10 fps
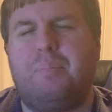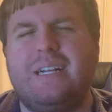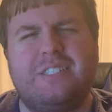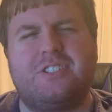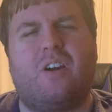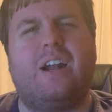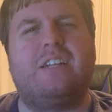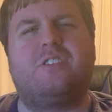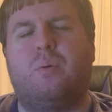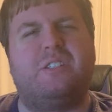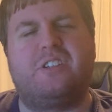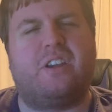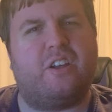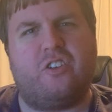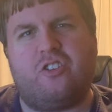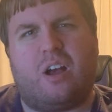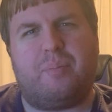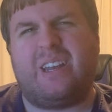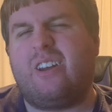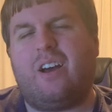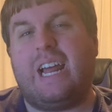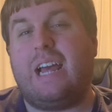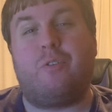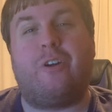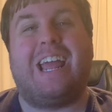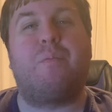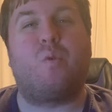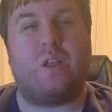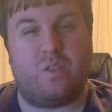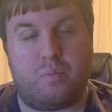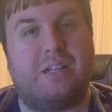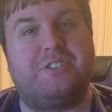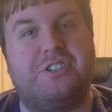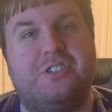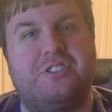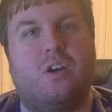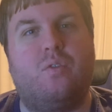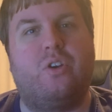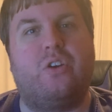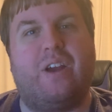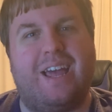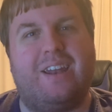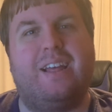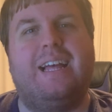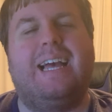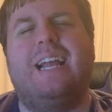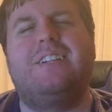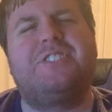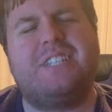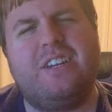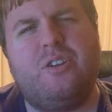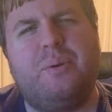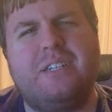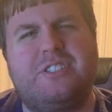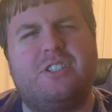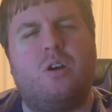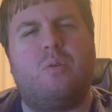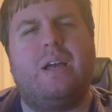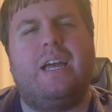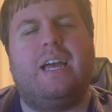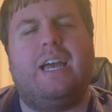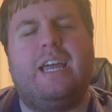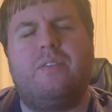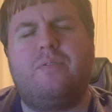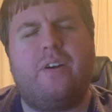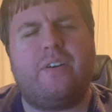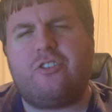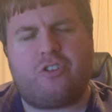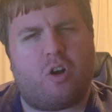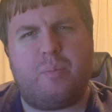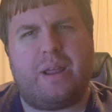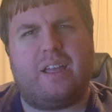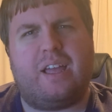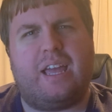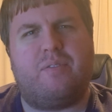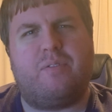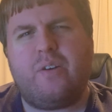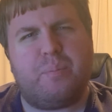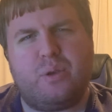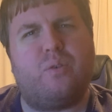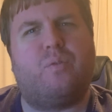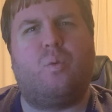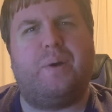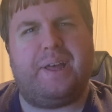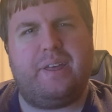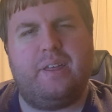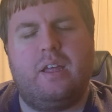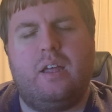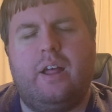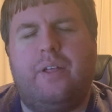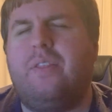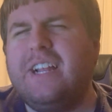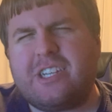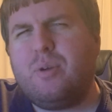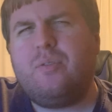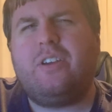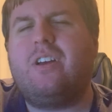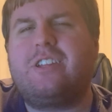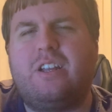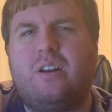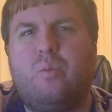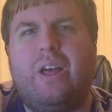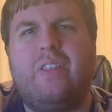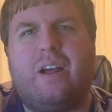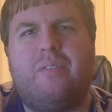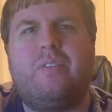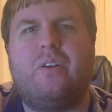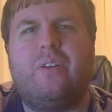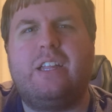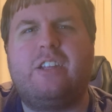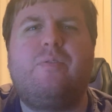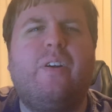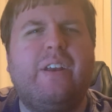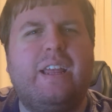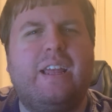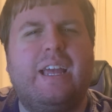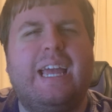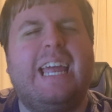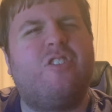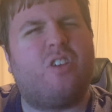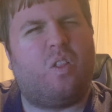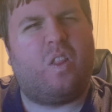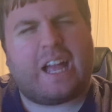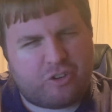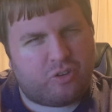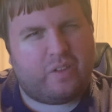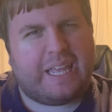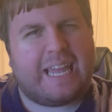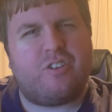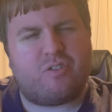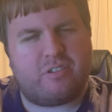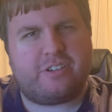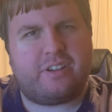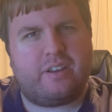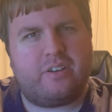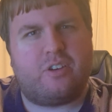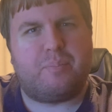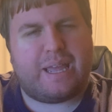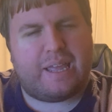Pixar has always done a good job at not ever hammering their messages over your head, and instead doing so in a very charming and very beautiful way. This movie does it in a way that I feel is very intellectually interesting to me.